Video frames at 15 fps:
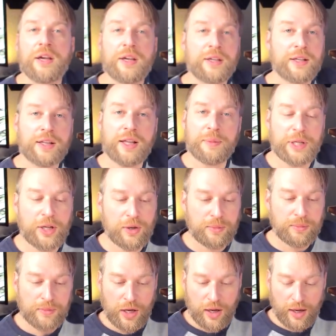you let me know.
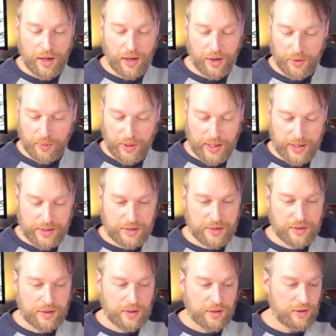
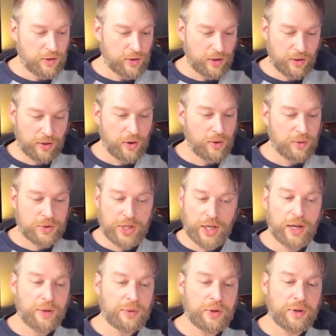Otherwise, you can go check
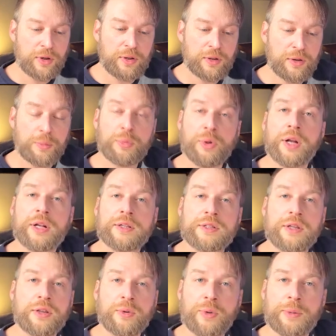out their products
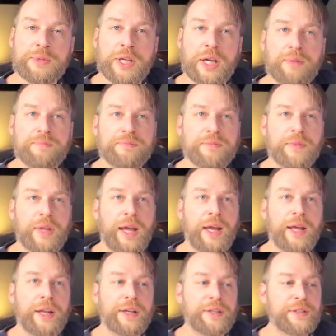on their website,
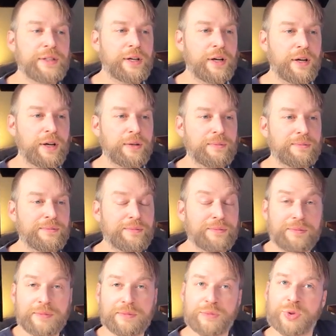and
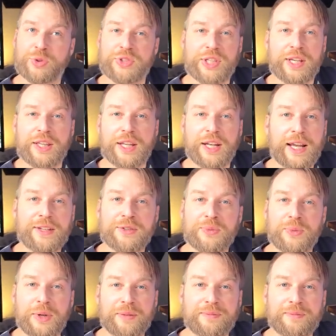we'll see you in the next one.